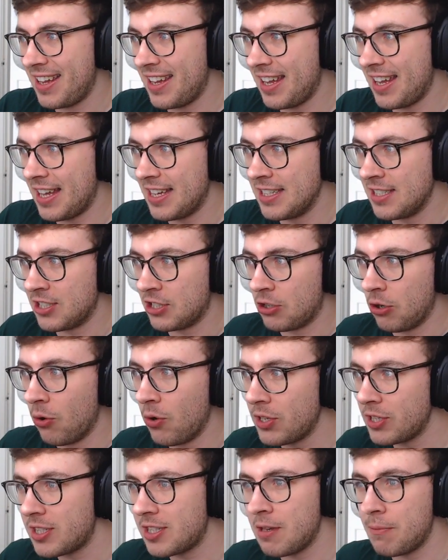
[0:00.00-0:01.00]
is
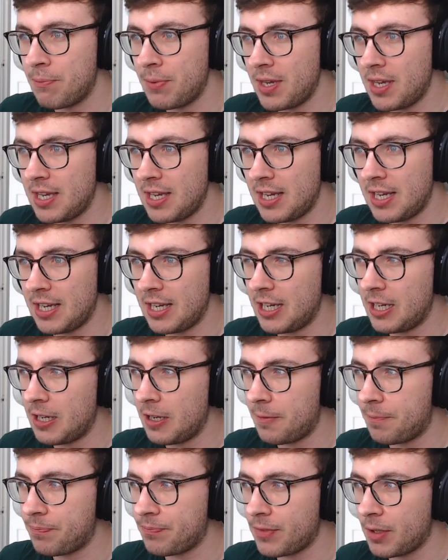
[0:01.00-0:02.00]
going to be
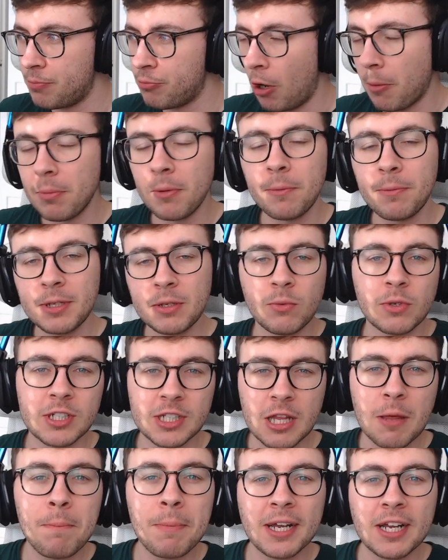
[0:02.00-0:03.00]
probably one of
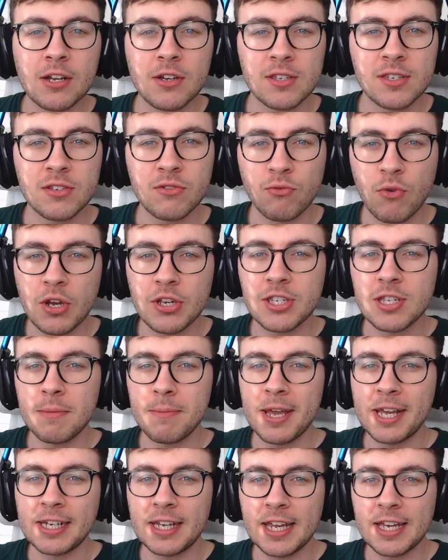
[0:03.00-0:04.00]
the biggest
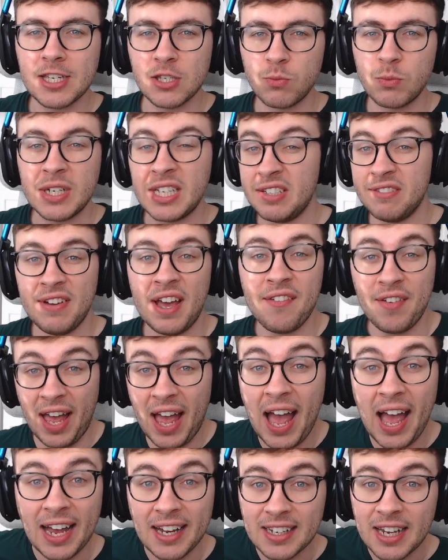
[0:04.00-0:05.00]
Rostermanias we've ever
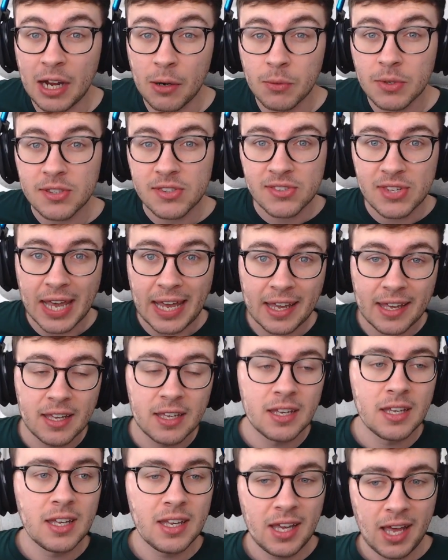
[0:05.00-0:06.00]
had, I would say.
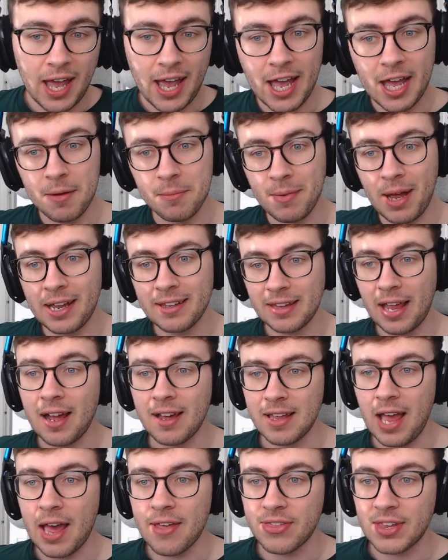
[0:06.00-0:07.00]

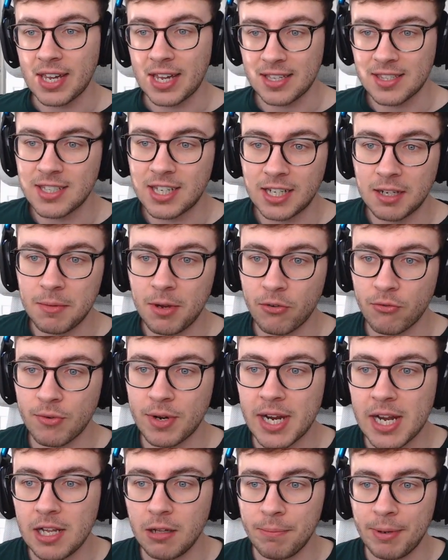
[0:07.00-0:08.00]
I think it's going to be a
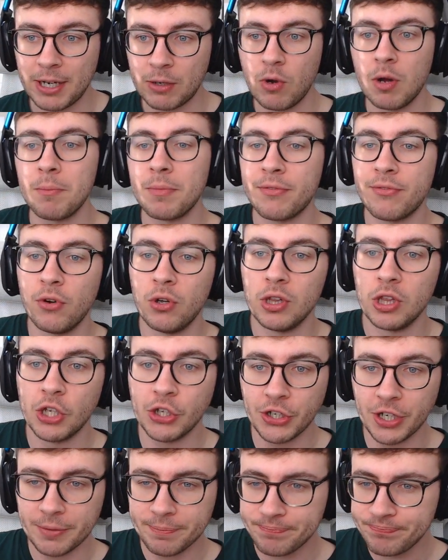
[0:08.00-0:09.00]
real big one before
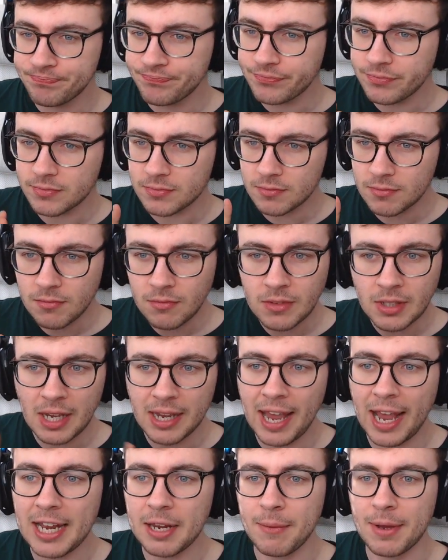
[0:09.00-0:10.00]
London.
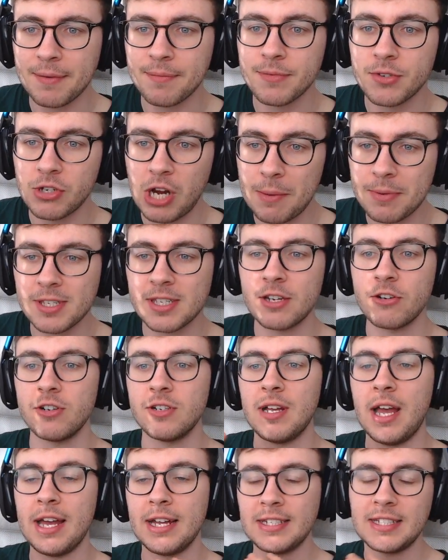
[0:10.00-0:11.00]
Anyway, Skrapz and Zero
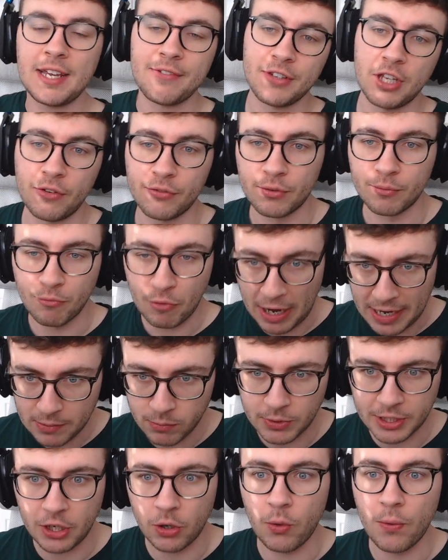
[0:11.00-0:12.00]
definitely are from Red.
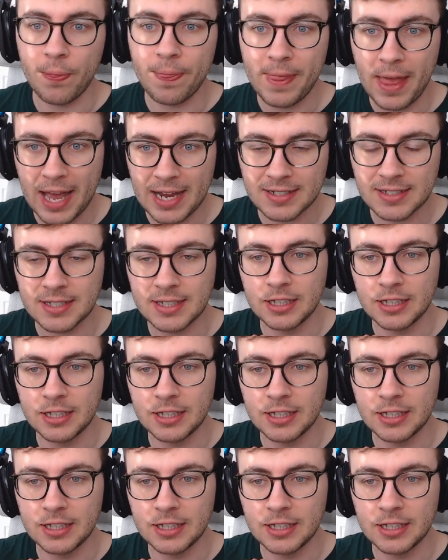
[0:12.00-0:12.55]
We know that. It